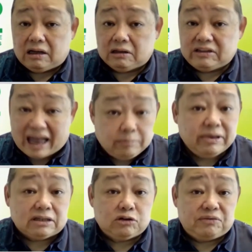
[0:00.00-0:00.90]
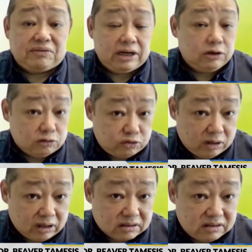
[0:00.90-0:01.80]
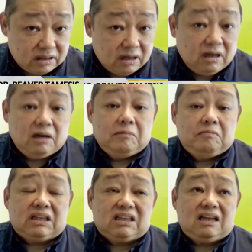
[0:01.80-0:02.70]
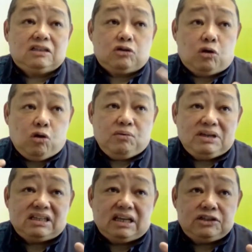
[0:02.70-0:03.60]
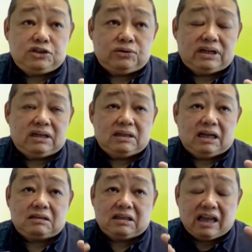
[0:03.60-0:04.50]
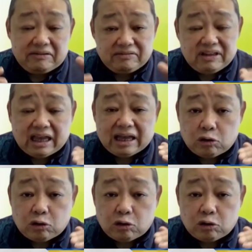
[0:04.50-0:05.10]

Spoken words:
tablets or very good drugs. But it's always ensuring that the FDA